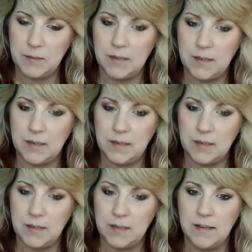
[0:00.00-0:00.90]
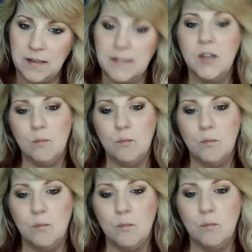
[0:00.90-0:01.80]
because
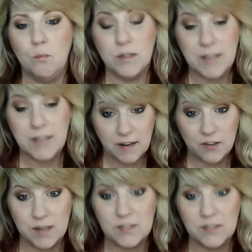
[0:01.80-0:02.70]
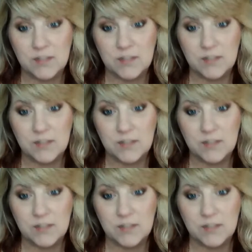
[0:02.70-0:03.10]
we're telling our stories.